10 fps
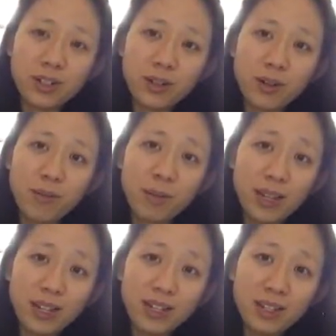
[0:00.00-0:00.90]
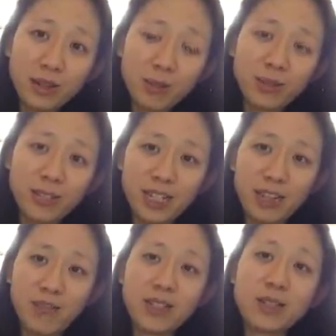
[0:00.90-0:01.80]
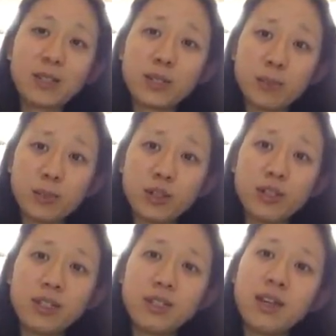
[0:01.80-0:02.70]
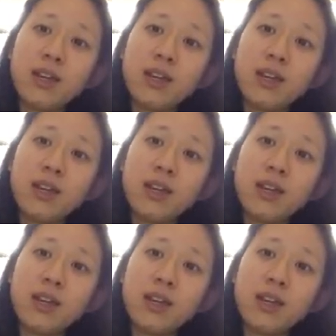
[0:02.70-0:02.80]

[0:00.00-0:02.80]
that are making you believe consumption